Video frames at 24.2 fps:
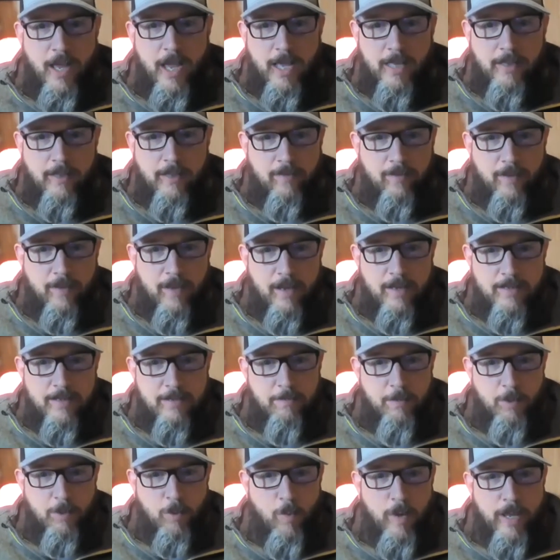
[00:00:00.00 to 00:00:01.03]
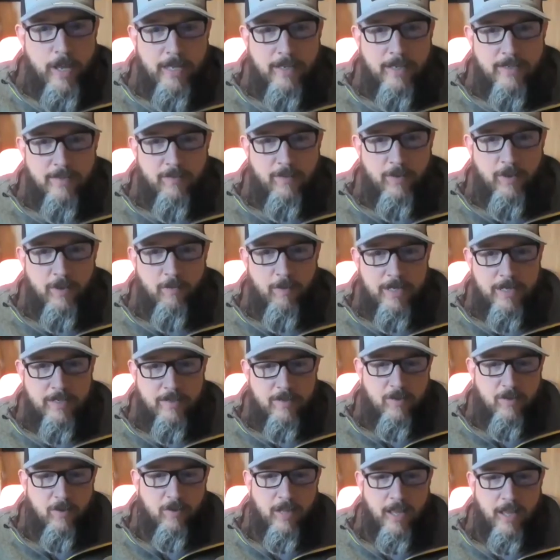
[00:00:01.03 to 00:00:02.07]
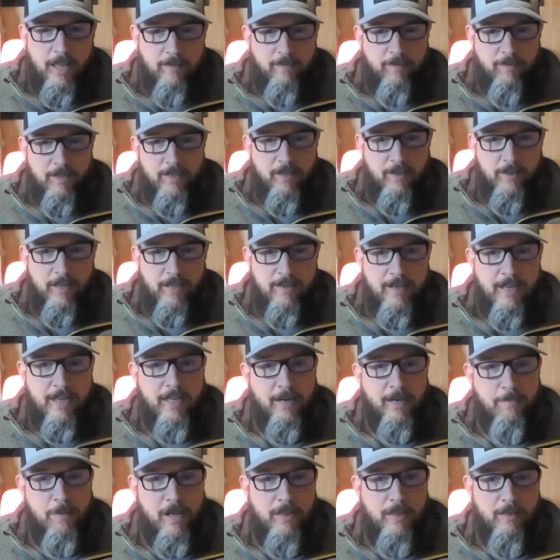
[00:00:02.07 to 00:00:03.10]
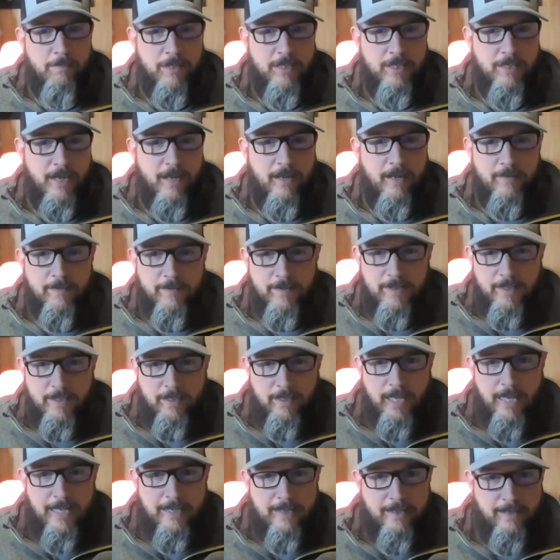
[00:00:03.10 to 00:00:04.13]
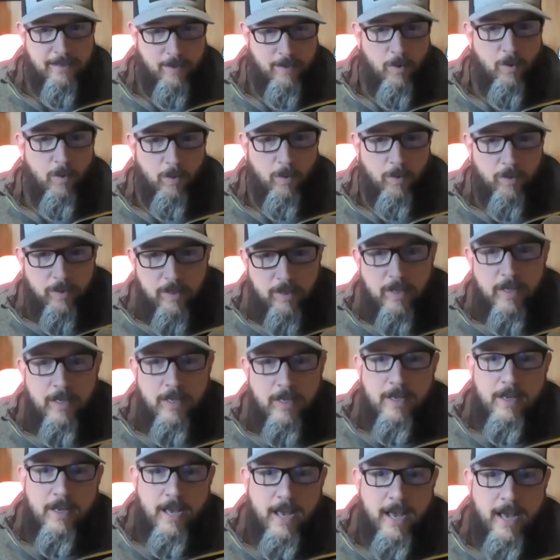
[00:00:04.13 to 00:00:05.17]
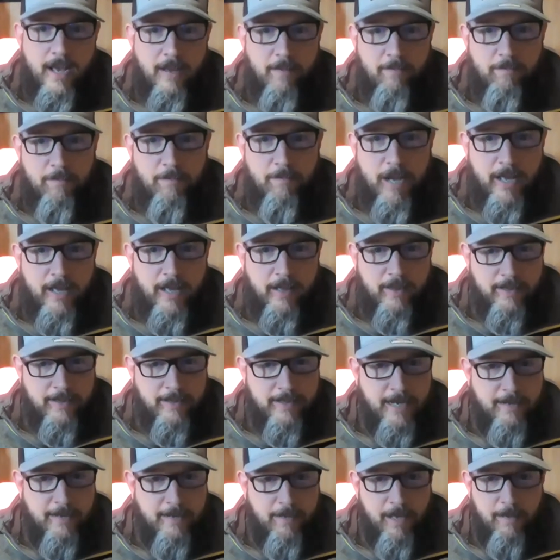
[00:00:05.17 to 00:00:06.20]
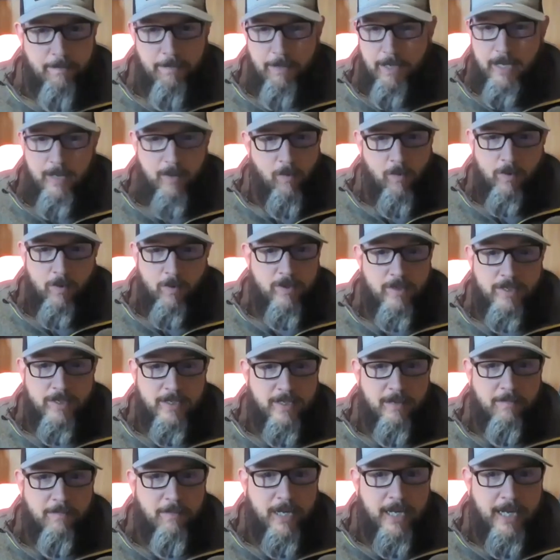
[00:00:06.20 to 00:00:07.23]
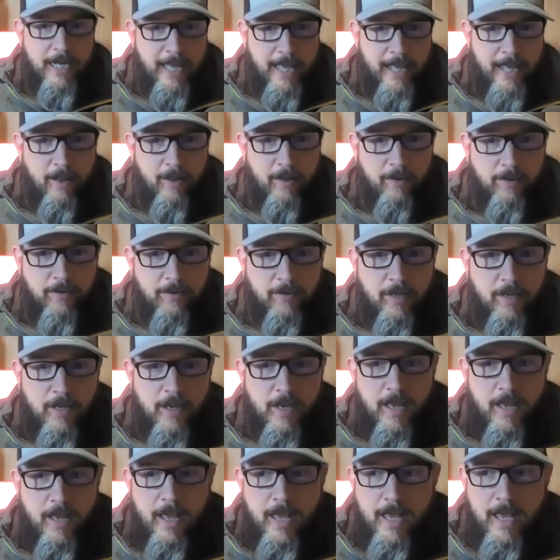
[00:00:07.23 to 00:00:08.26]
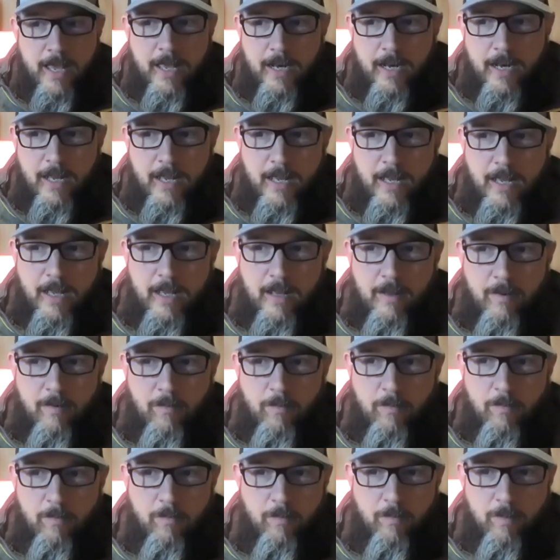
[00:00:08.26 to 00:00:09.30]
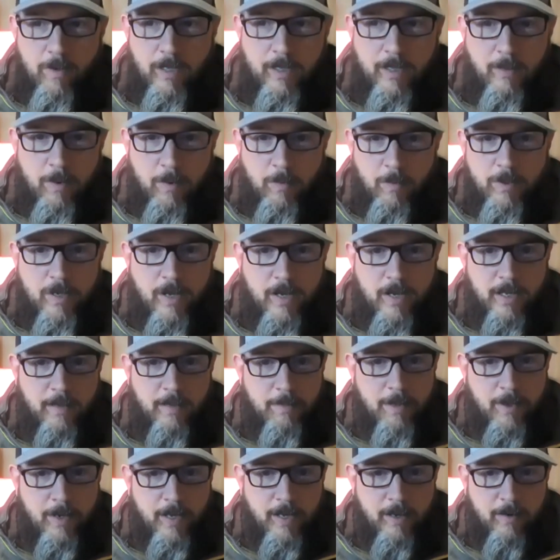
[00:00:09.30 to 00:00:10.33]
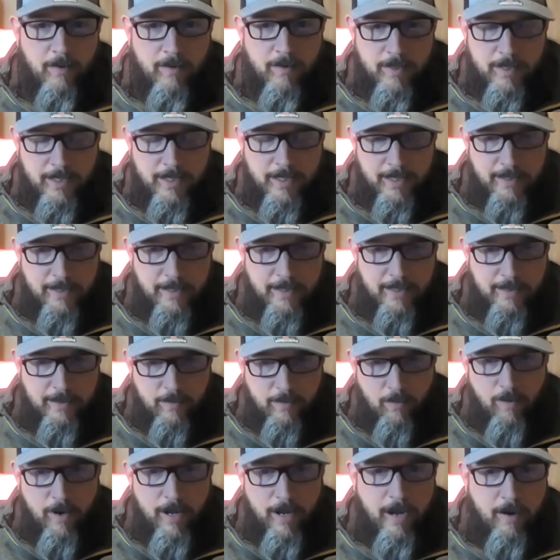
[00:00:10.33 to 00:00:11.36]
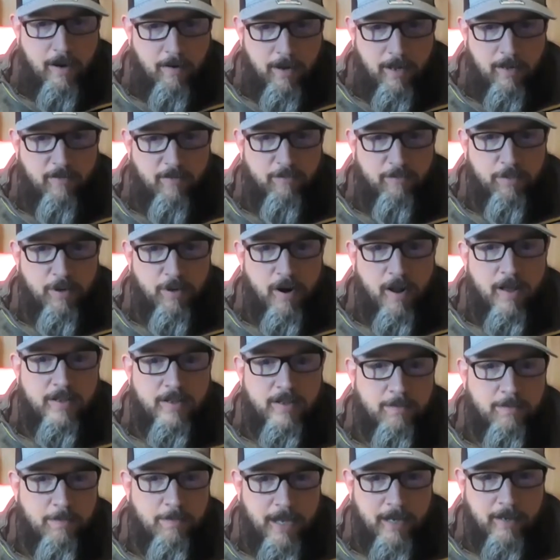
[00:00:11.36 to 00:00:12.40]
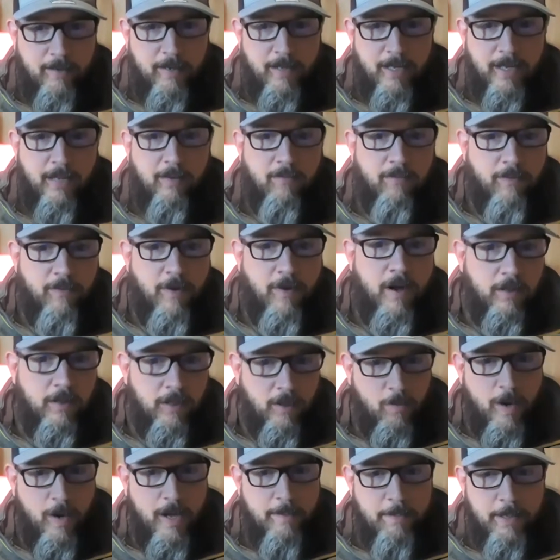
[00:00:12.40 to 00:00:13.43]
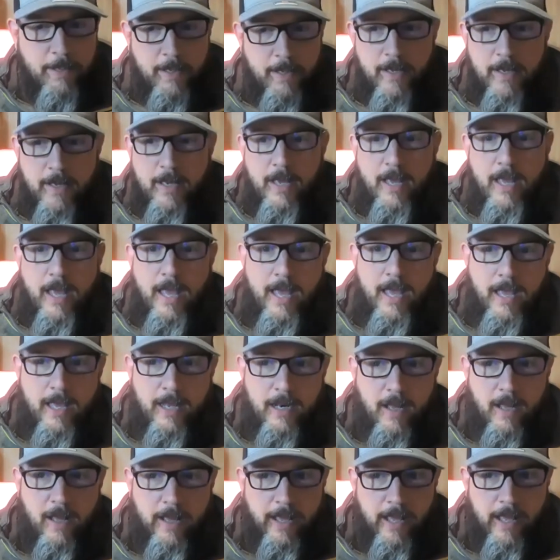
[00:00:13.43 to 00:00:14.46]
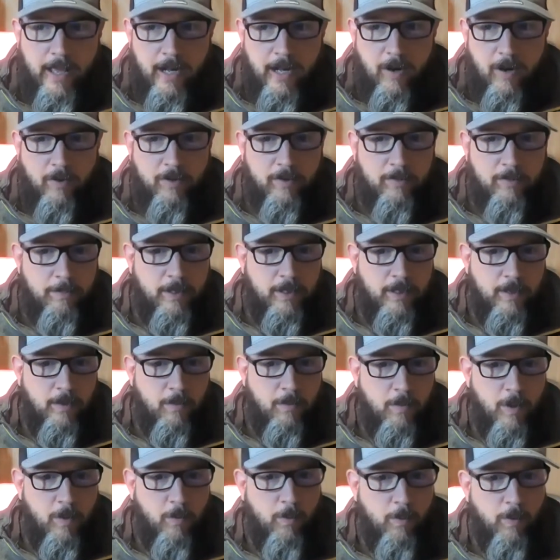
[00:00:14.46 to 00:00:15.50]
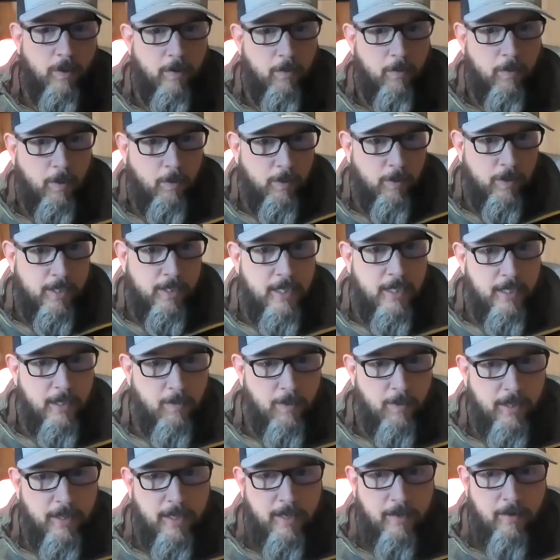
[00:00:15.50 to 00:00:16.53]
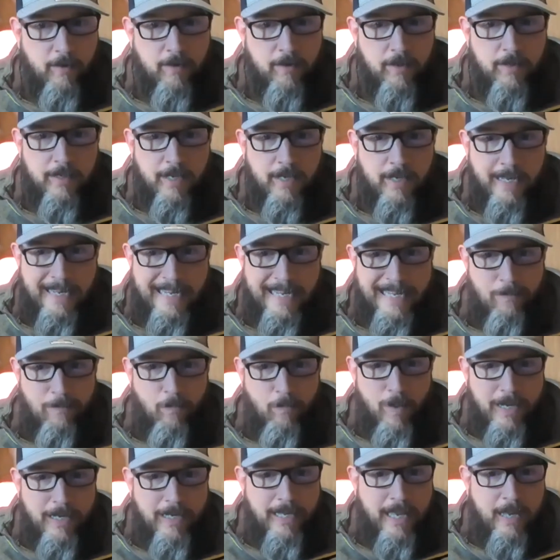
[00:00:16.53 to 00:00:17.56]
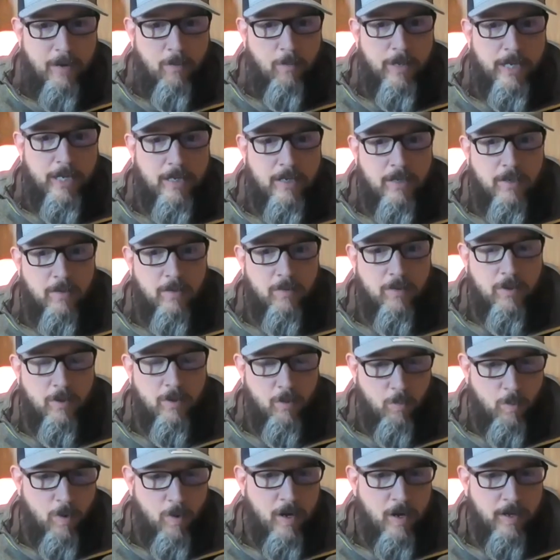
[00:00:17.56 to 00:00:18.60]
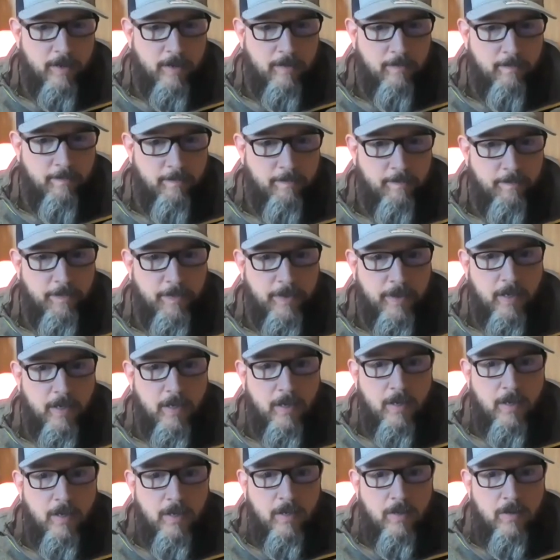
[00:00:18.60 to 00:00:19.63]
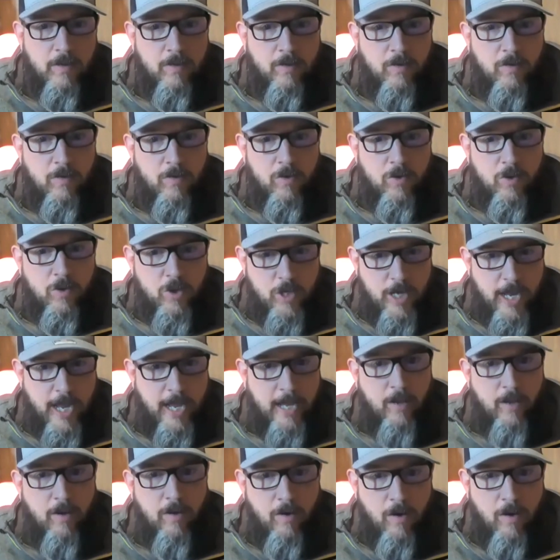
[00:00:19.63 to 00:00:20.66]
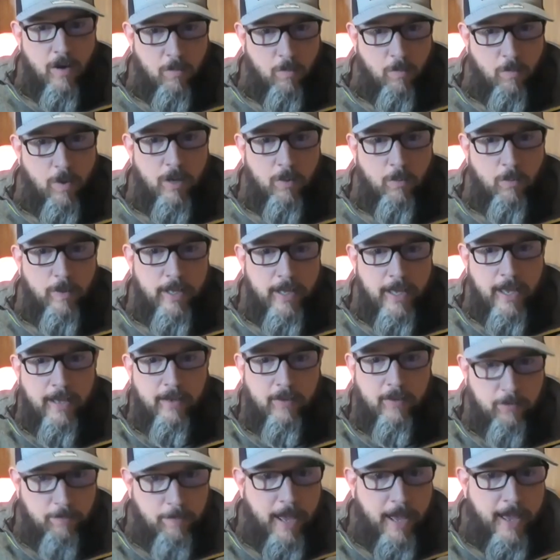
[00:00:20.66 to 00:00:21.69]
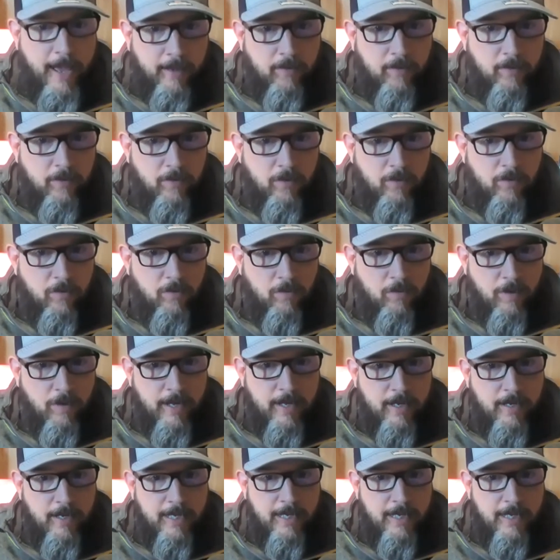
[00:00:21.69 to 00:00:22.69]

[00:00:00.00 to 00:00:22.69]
And this customer waits for the rest of their life until they take it upon themselves to get sold by the same company or just somebody else. And really what we're talking about here is this gray area of prospecting and follow-up. And ultimately, what we're dealing with here is what can we do to, one, check on what we expect, right?